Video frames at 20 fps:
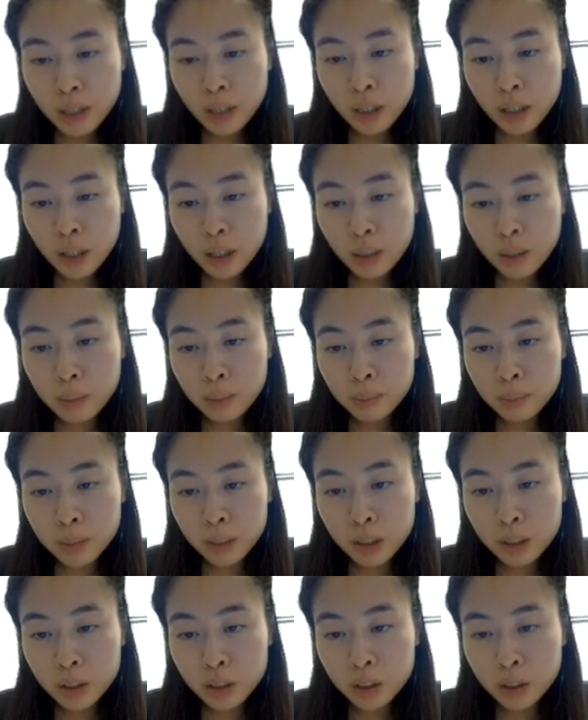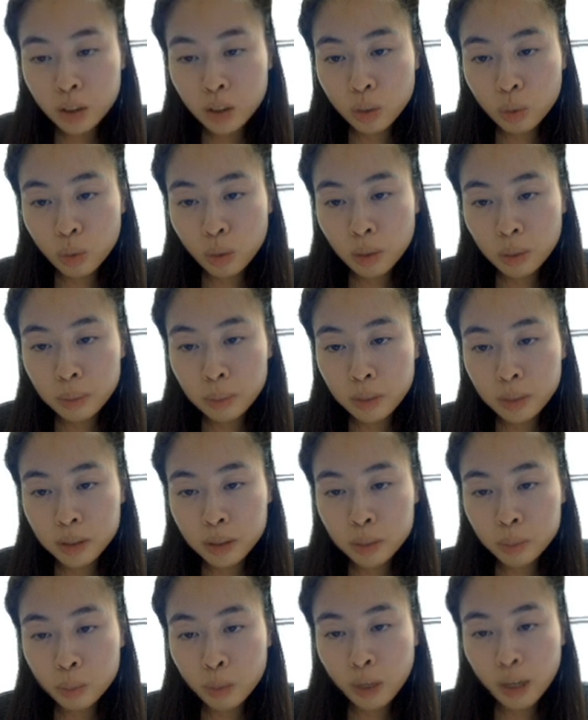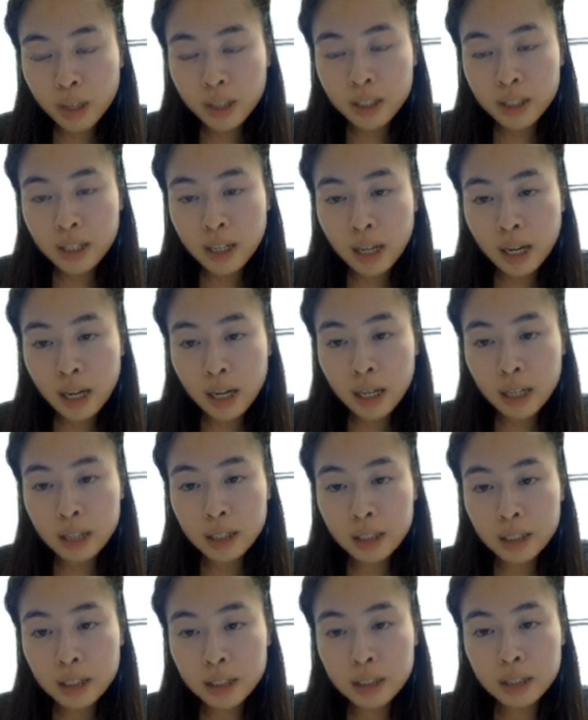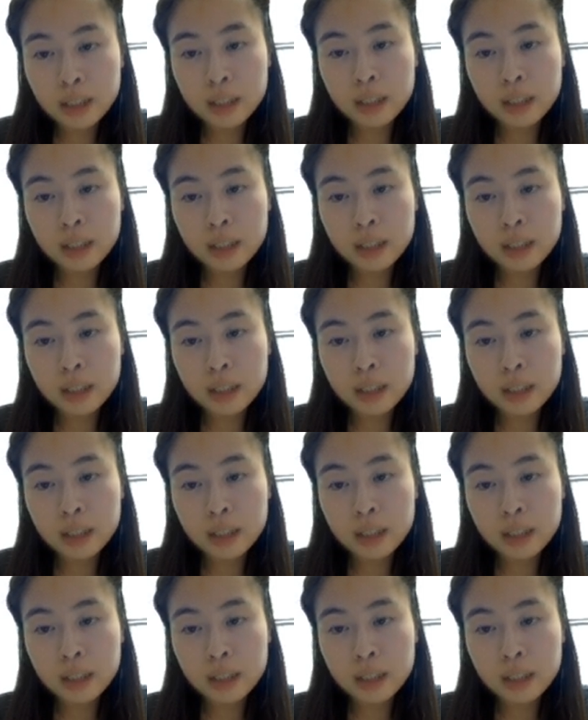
Um, it's a good one, but it's probably not